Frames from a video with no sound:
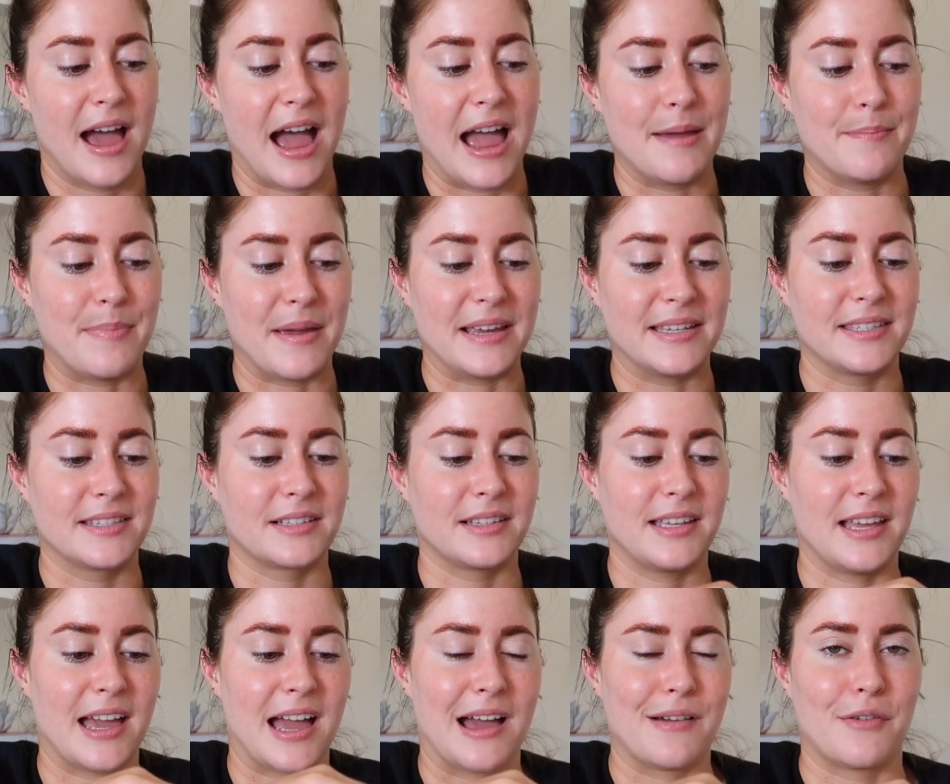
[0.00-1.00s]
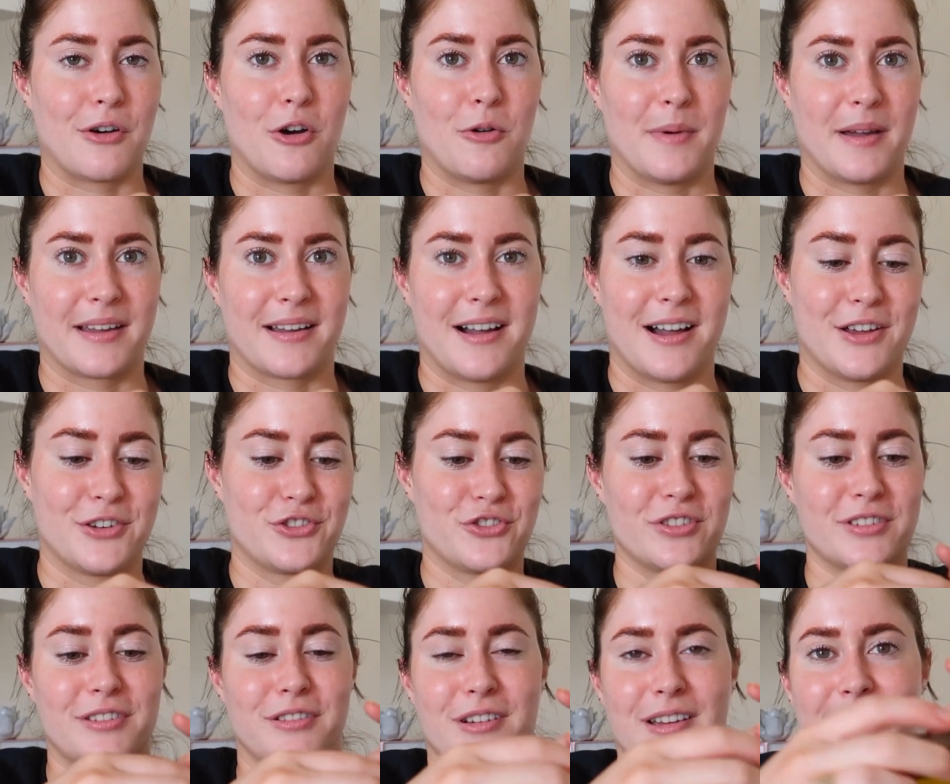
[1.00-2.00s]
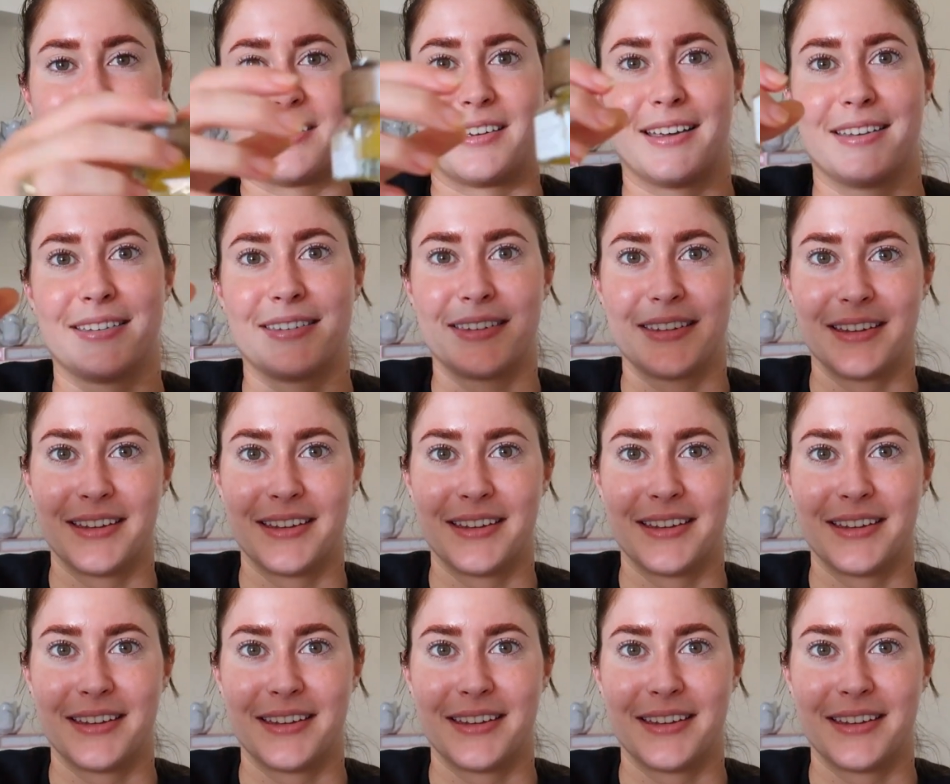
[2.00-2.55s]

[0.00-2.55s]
I basically have, oh my gosh, just look at this.